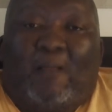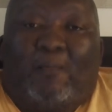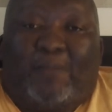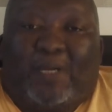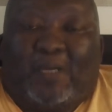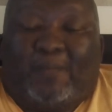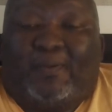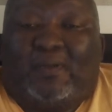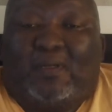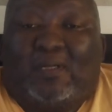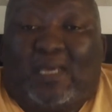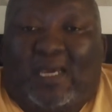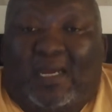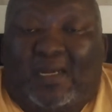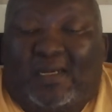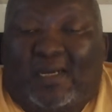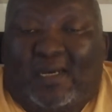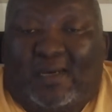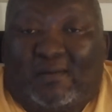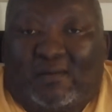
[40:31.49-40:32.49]
people
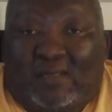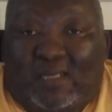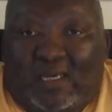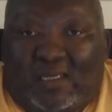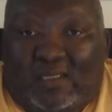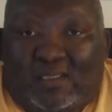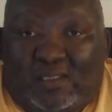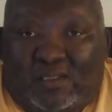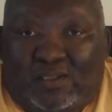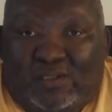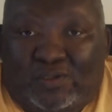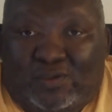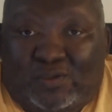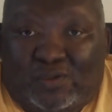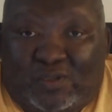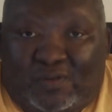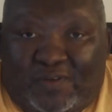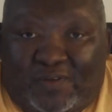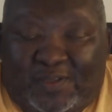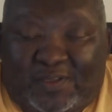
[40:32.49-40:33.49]
can now get into
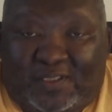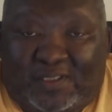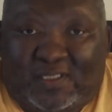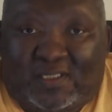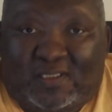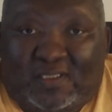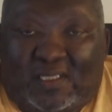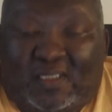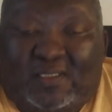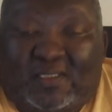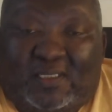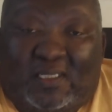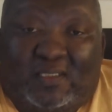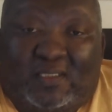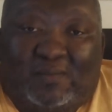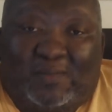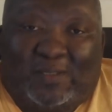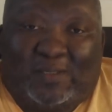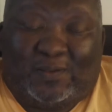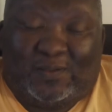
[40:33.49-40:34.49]
universities and
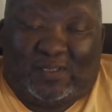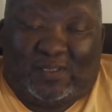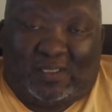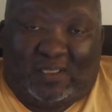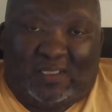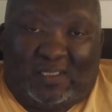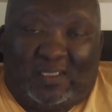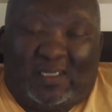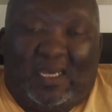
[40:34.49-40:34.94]
study music.